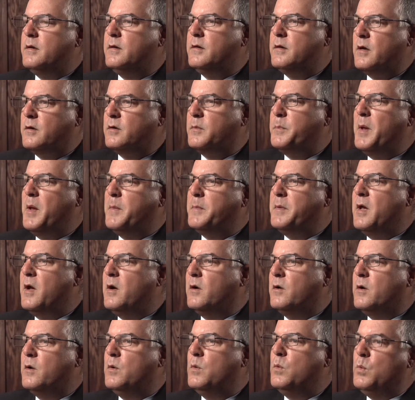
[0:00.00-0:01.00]
Dr.
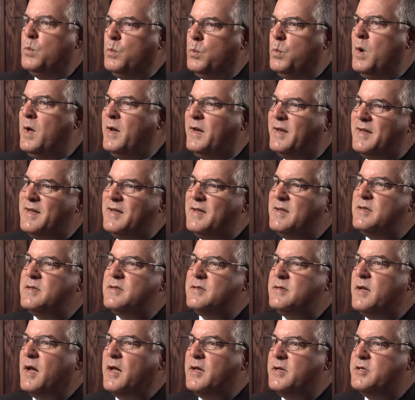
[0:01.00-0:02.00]
Pambianco, what
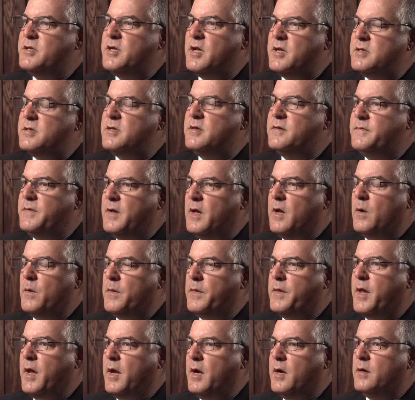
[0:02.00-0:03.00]
is digestive
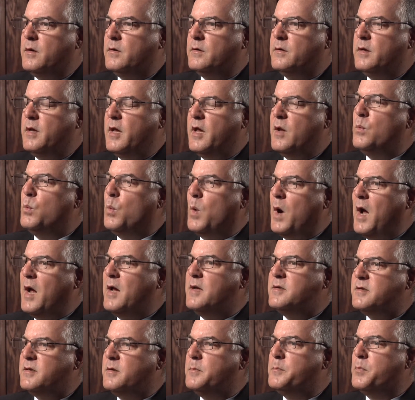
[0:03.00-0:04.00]
health care and why
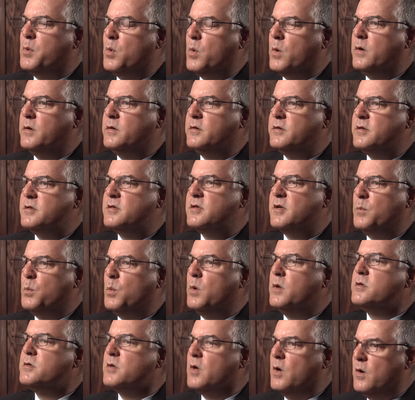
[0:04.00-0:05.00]
is it important to
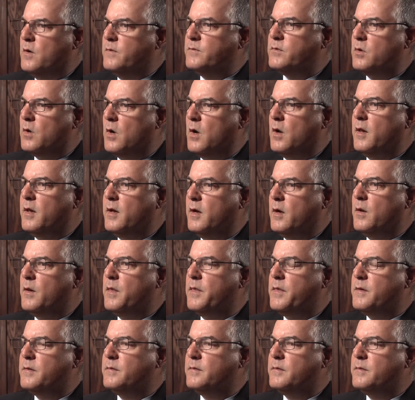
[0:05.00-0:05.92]
someone's overall health?